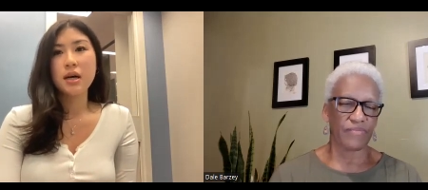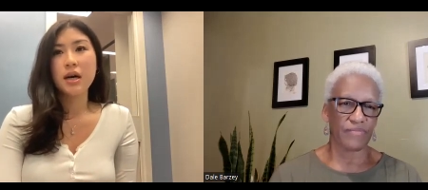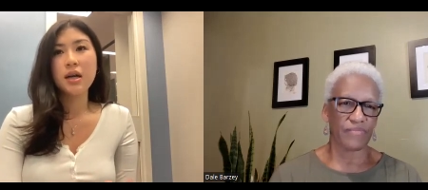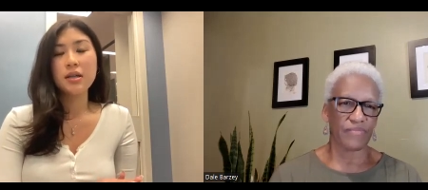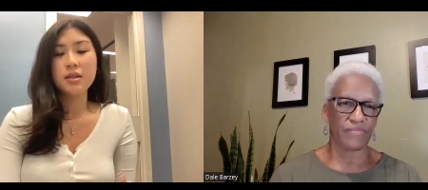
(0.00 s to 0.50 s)

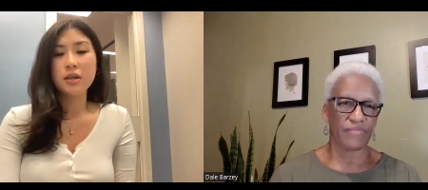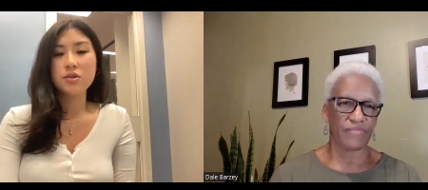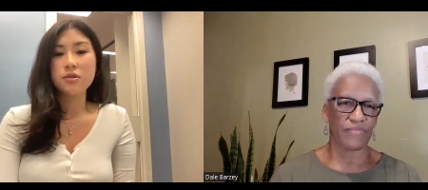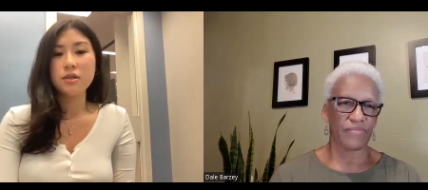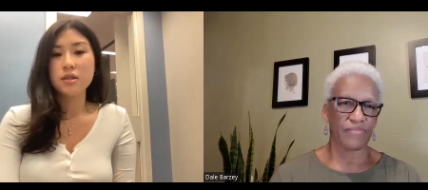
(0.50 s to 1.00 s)
Speaker 1: that a
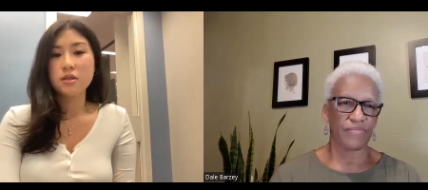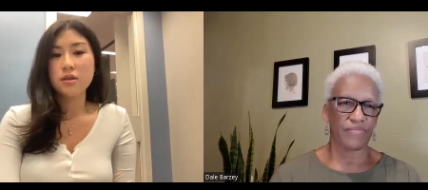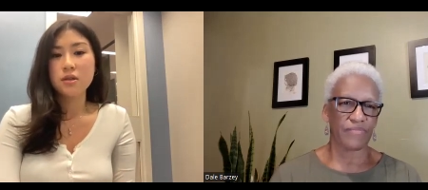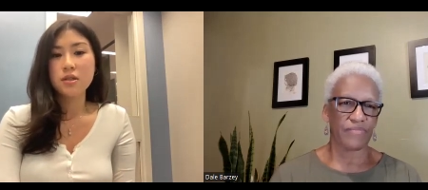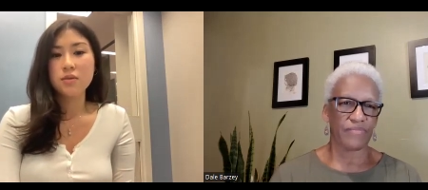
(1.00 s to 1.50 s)
dangerous
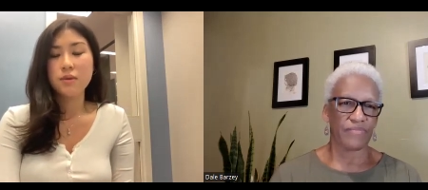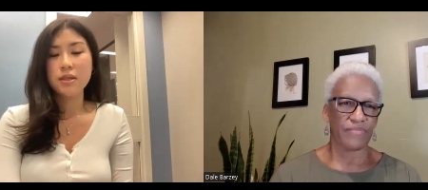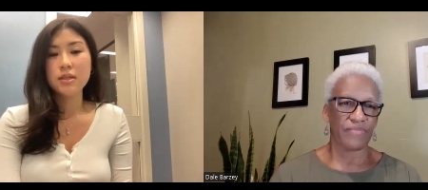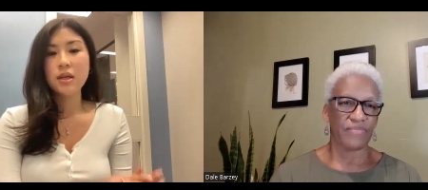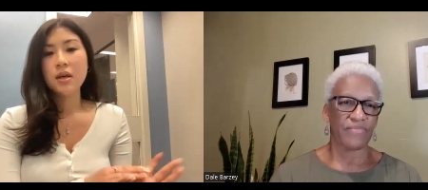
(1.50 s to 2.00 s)
nurse
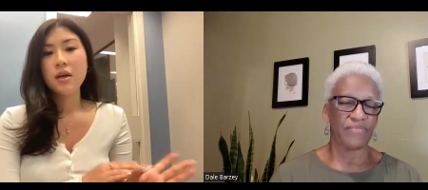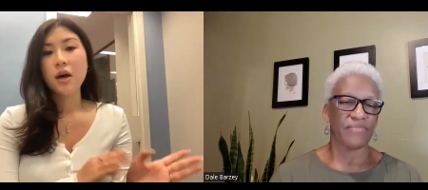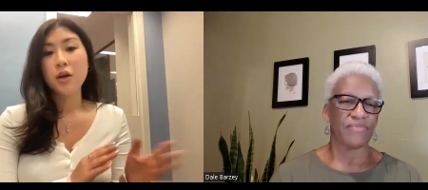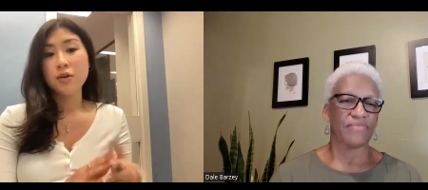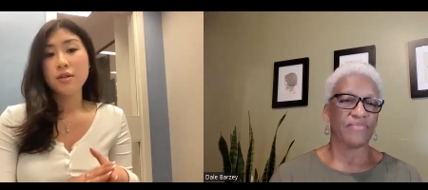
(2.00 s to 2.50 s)
was
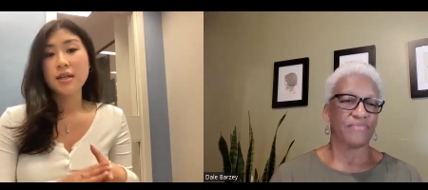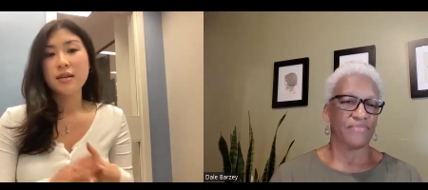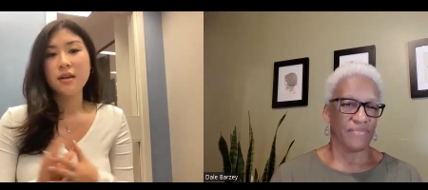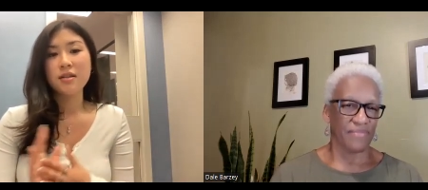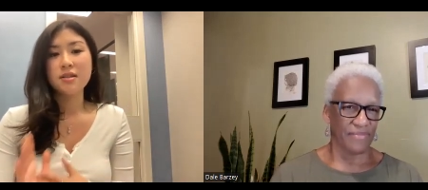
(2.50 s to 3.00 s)
a nurse
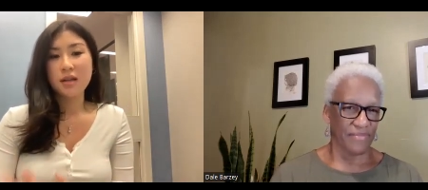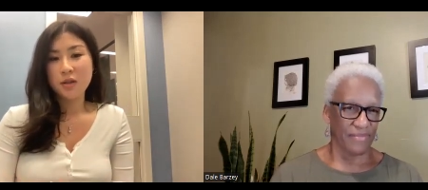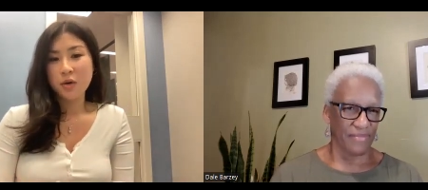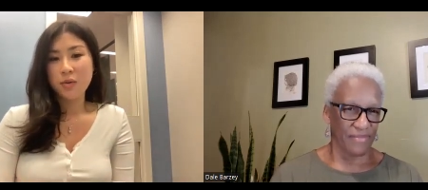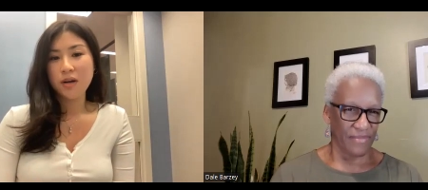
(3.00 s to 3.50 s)
that thinks they
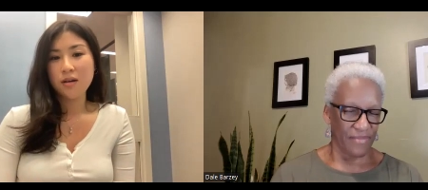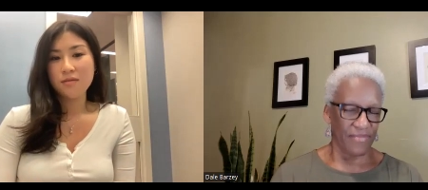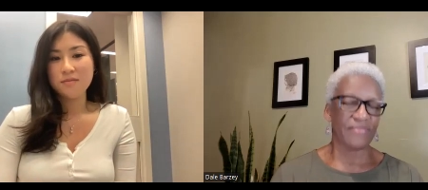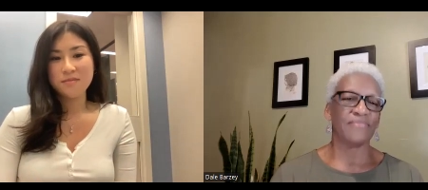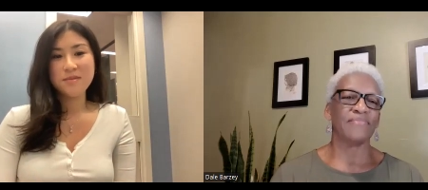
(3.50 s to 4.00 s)
know it
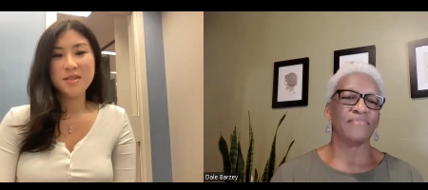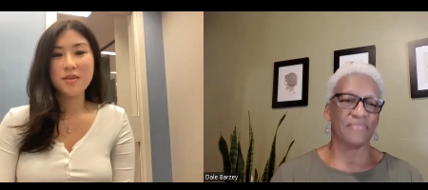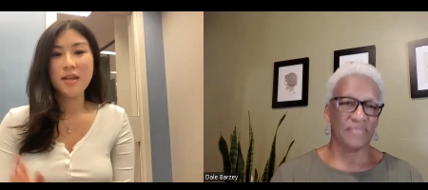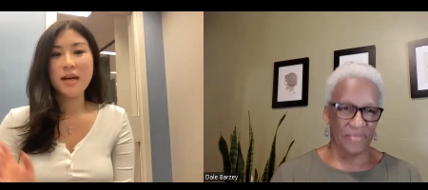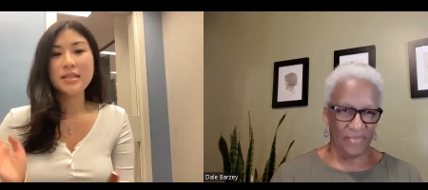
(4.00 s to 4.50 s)
all. Mm-hmm.
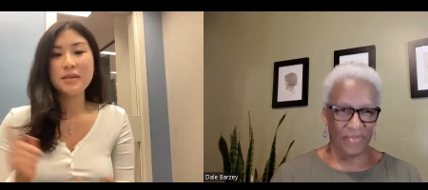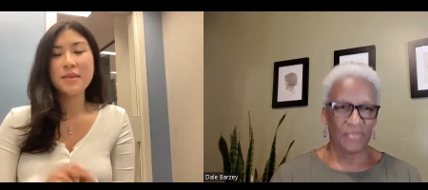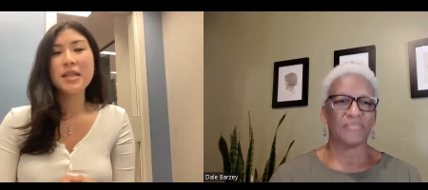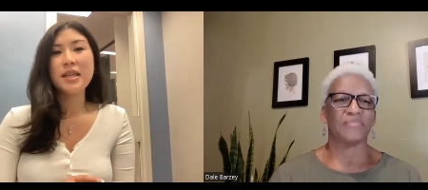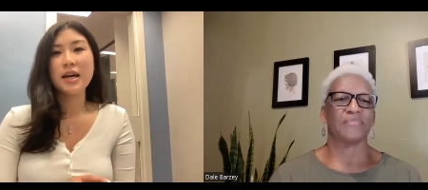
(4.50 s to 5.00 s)
So that's
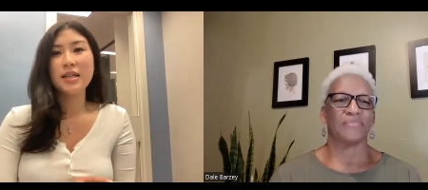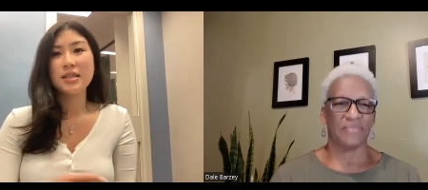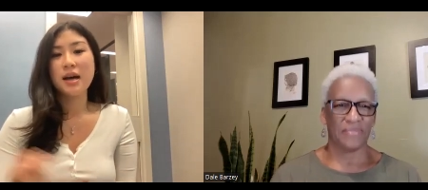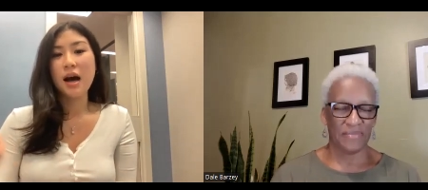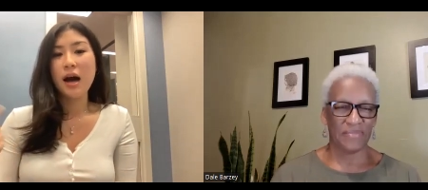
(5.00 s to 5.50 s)
something that
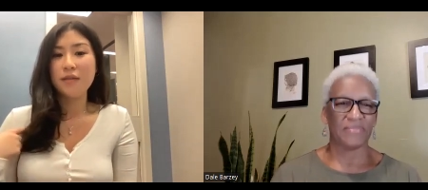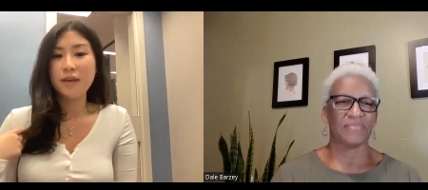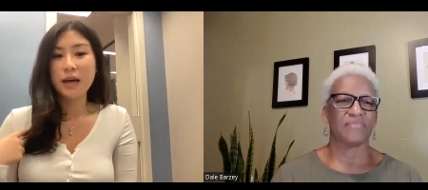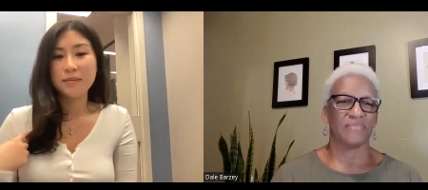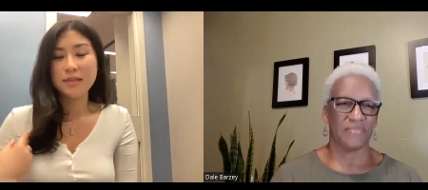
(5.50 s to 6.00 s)
I've
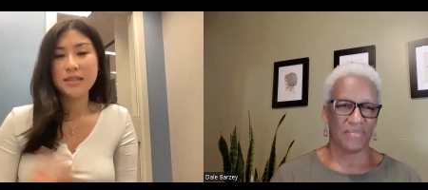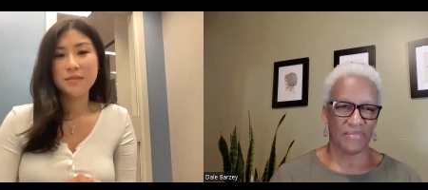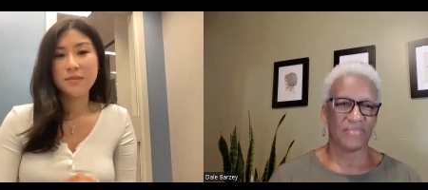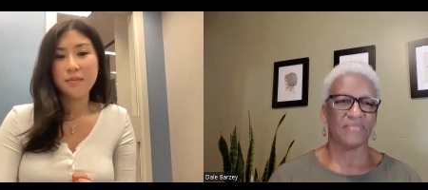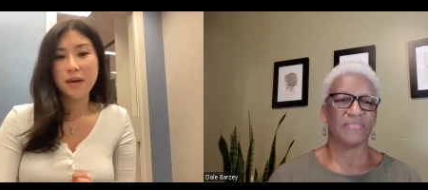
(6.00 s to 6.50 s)
kept
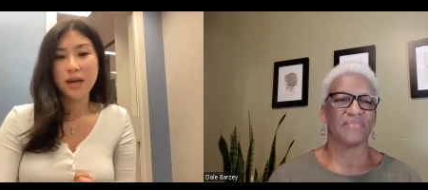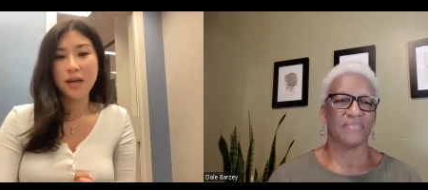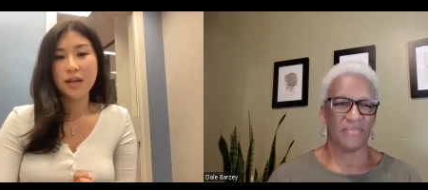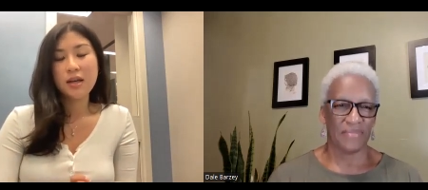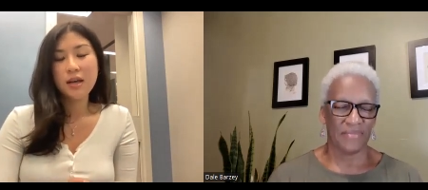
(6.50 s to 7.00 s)
into my
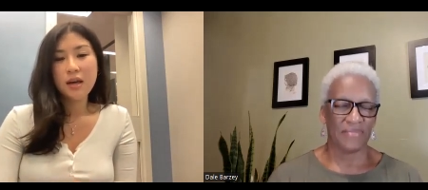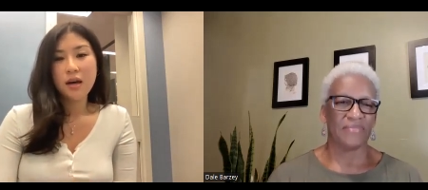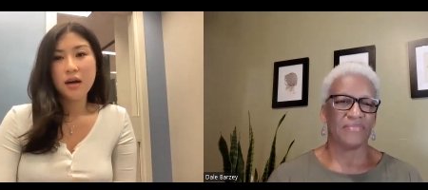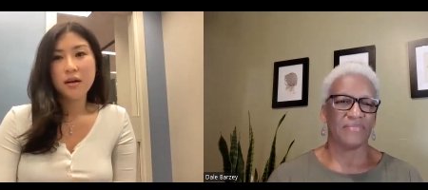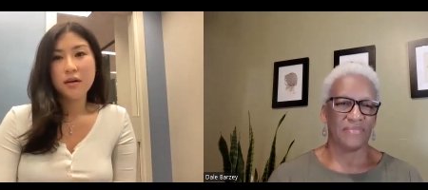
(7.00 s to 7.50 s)
mind.
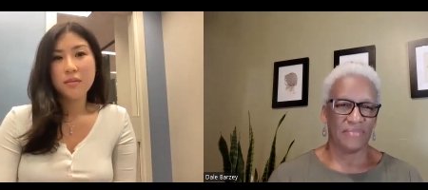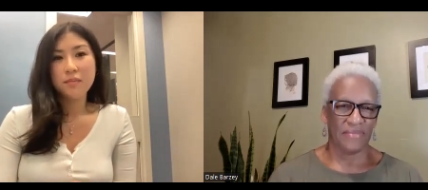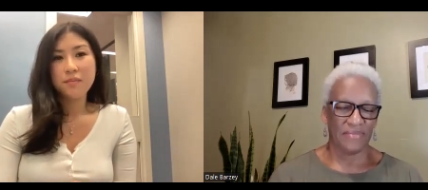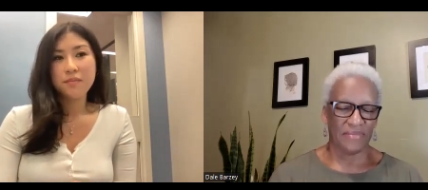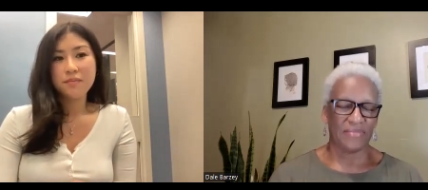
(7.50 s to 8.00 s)

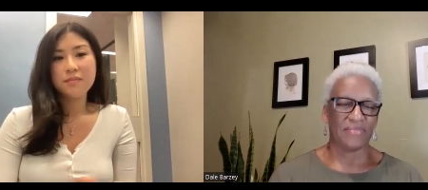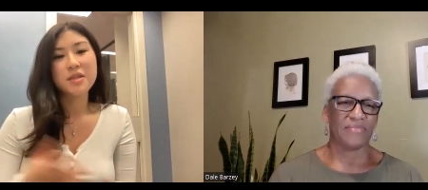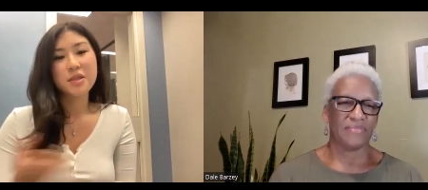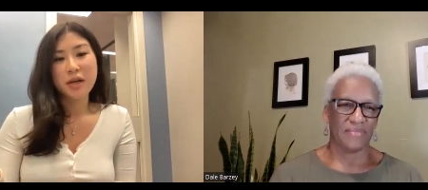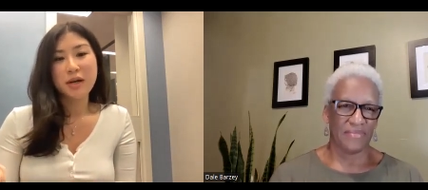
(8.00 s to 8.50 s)
Um,
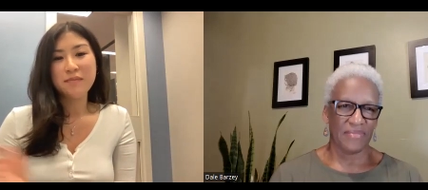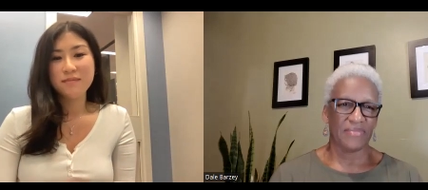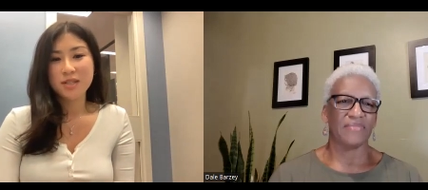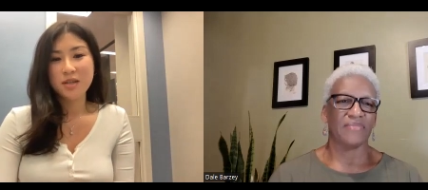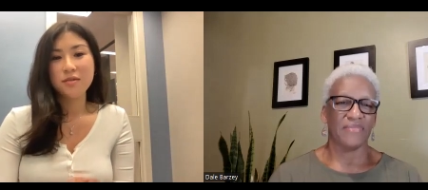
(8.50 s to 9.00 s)
so yeah,
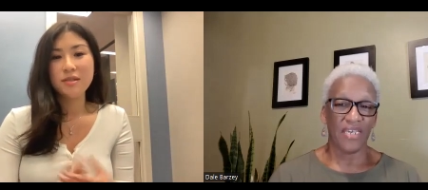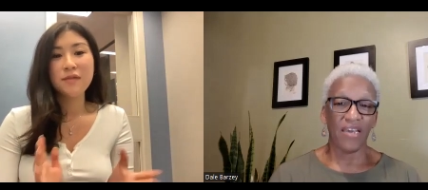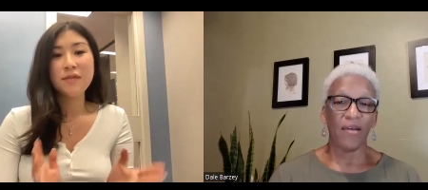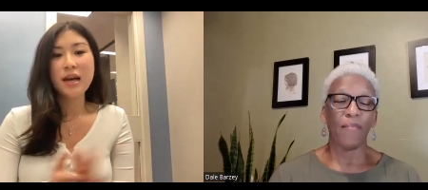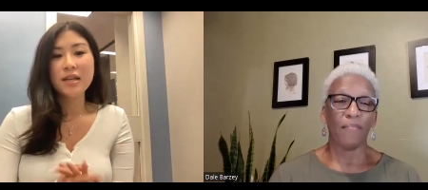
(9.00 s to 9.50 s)
so
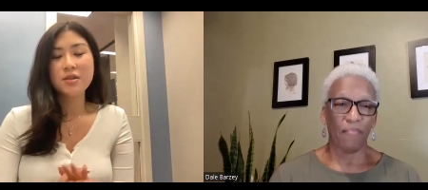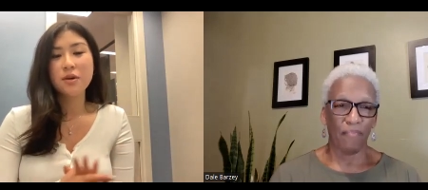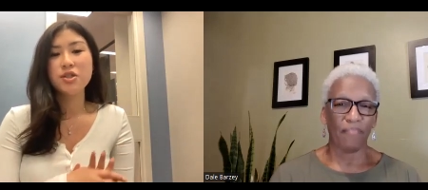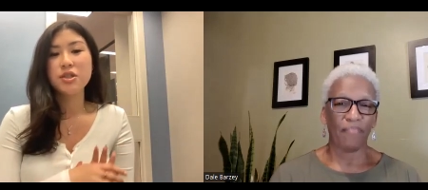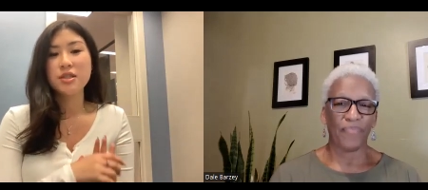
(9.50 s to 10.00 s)
definitely yeah. ask
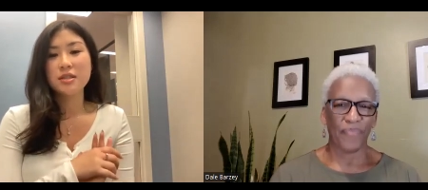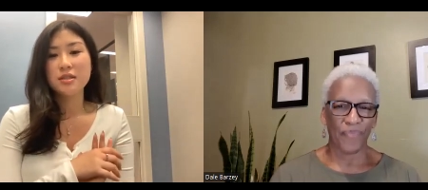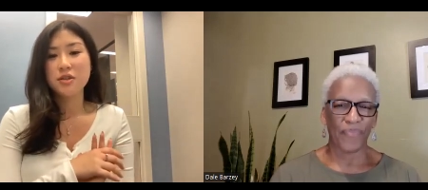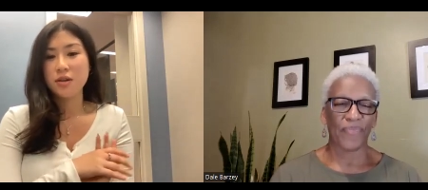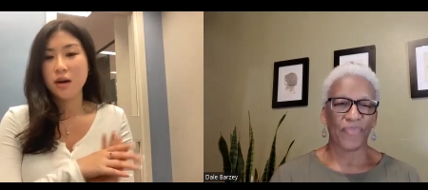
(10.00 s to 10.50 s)

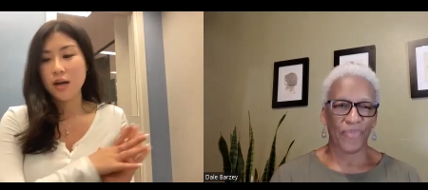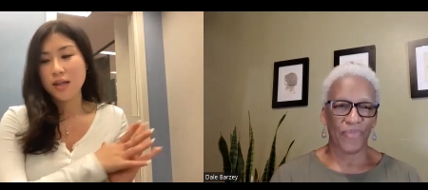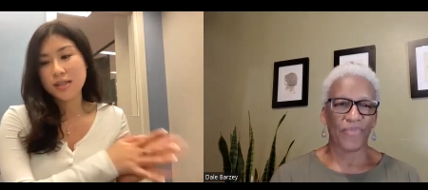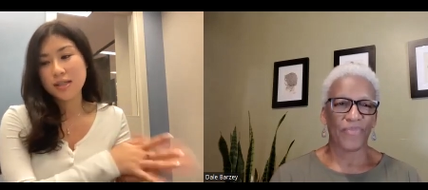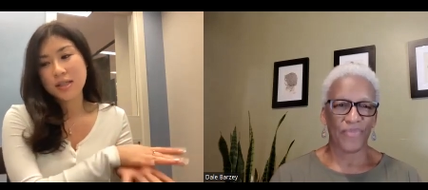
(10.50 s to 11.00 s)
questions. You're
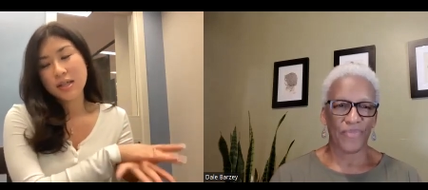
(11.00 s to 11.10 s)
not